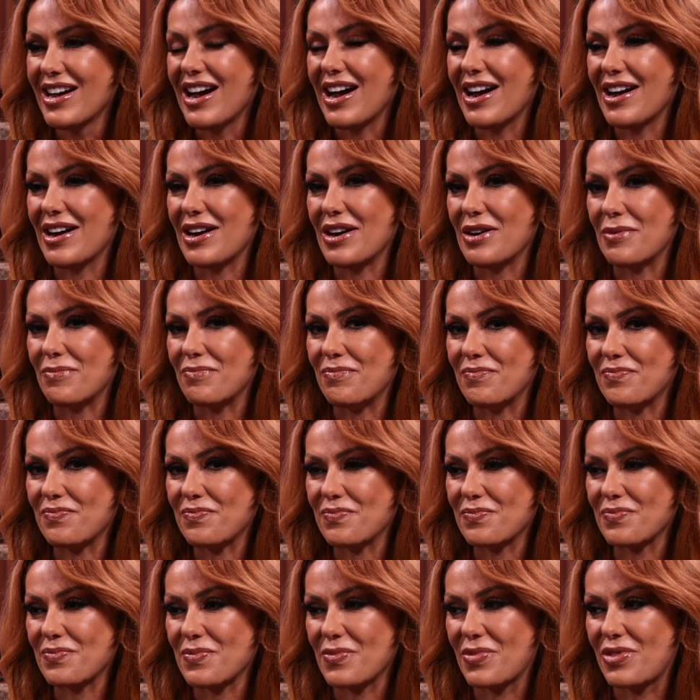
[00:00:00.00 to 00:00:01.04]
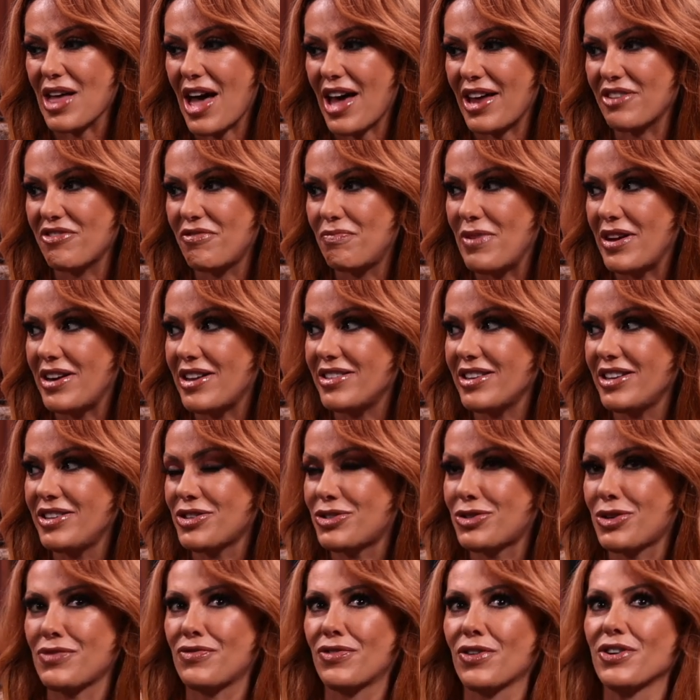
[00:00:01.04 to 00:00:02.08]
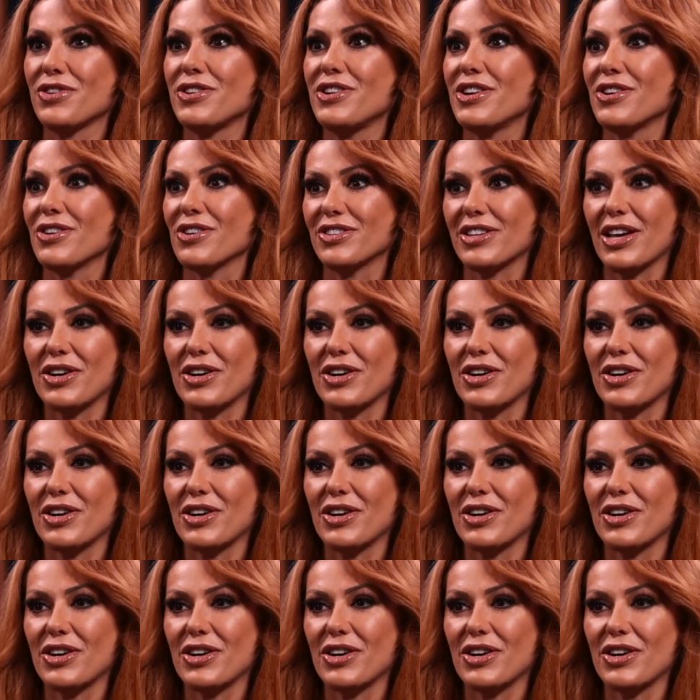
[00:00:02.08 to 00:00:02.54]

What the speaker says: that have been in the industry for years.